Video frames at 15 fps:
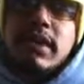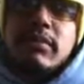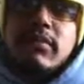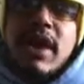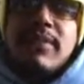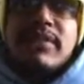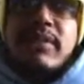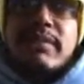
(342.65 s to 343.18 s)
and
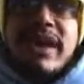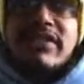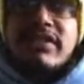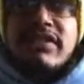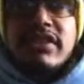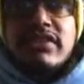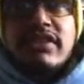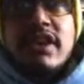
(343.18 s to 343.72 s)
perhaps the
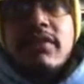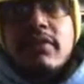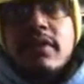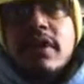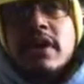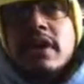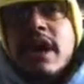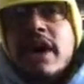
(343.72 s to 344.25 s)
message itself
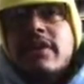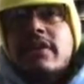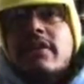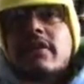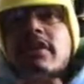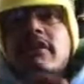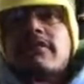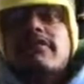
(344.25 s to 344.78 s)
would allow you
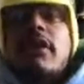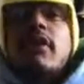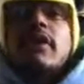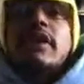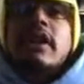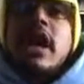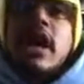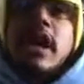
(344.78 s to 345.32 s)
to
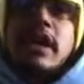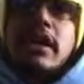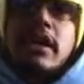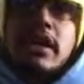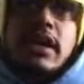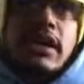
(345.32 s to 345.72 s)
fall in line